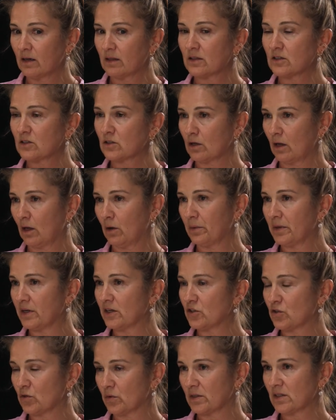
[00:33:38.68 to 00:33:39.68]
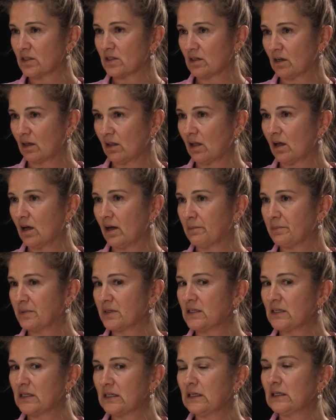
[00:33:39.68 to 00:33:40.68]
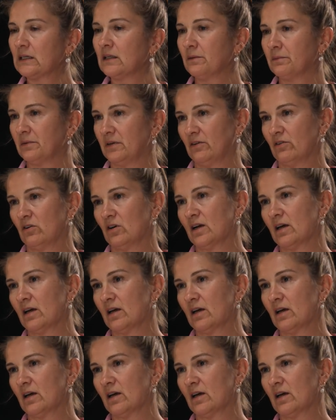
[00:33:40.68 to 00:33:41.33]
the slower your joints decline, particularly when you've got